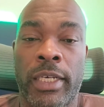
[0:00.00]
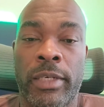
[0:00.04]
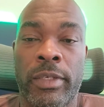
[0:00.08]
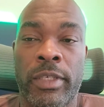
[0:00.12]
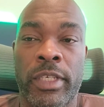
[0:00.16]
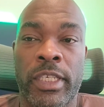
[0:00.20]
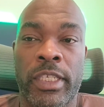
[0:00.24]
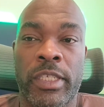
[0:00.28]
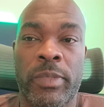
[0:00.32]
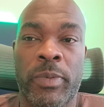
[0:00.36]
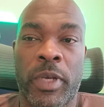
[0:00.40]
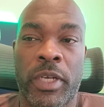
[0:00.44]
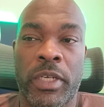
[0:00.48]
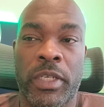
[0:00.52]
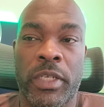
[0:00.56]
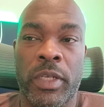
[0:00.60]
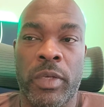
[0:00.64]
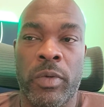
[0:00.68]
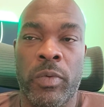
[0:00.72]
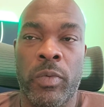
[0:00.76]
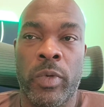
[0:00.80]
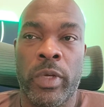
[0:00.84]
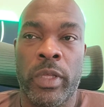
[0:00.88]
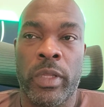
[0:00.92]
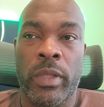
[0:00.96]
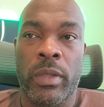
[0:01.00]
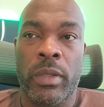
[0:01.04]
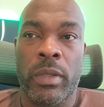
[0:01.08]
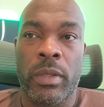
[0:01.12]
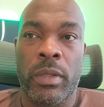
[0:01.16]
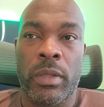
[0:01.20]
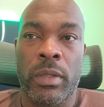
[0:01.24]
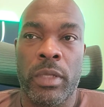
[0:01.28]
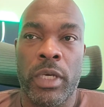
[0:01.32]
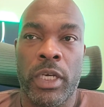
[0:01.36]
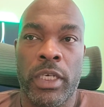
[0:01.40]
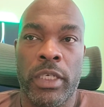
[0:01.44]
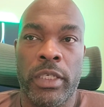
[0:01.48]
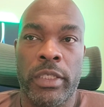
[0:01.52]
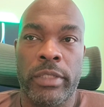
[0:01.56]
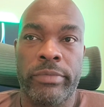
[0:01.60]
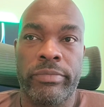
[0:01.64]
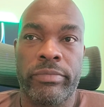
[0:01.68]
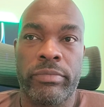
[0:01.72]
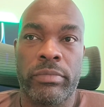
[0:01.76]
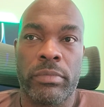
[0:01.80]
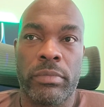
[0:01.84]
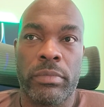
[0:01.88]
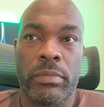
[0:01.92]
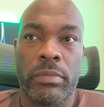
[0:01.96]
Especially with
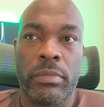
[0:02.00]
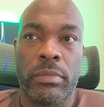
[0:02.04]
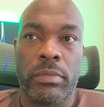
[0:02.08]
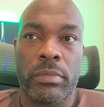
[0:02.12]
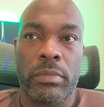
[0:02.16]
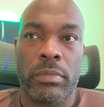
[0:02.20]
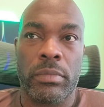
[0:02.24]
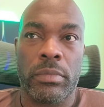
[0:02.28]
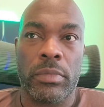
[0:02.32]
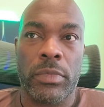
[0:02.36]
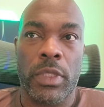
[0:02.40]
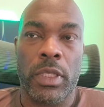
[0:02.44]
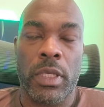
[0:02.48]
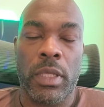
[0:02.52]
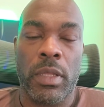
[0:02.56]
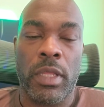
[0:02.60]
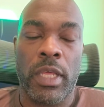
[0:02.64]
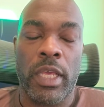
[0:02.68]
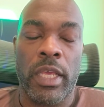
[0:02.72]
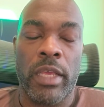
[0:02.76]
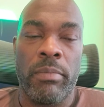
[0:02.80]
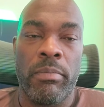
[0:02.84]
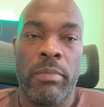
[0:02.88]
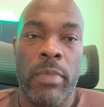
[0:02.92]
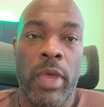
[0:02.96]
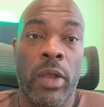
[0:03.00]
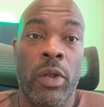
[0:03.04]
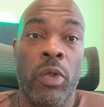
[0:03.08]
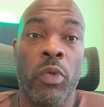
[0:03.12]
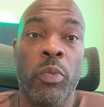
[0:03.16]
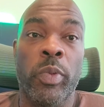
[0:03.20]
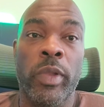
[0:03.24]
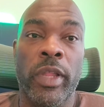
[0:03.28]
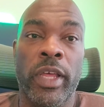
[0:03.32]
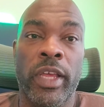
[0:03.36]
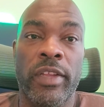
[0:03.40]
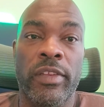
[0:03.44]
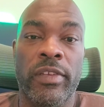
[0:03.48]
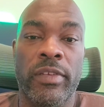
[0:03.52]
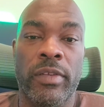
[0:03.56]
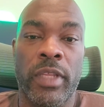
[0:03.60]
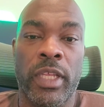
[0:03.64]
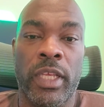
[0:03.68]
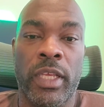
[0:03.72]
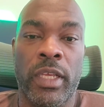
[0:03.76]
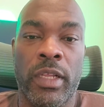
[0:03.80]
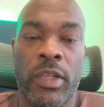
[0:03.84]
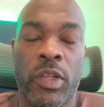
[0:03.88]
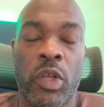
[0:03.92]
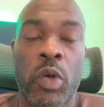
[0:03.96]
the metal plates,
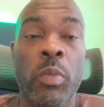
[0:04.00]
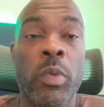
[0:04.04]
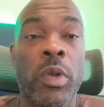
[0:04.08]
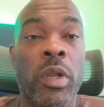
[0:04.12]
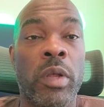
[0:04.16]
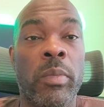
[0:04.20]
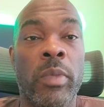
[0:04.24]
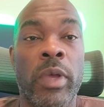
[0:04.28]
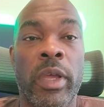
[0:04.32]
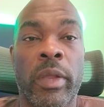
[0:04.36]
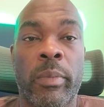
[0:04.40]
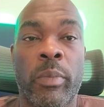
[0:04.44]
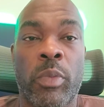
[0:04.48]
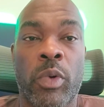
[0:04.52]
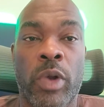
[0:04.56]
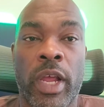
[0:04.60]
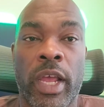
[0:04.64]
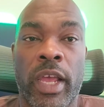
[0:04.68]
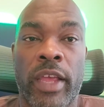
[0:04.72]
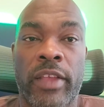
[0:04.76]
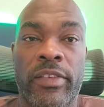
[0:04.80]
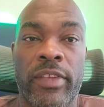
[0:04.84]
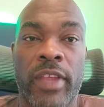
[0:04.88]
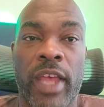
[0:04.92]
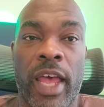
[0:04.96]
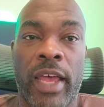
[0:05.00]
the aluminum and brass.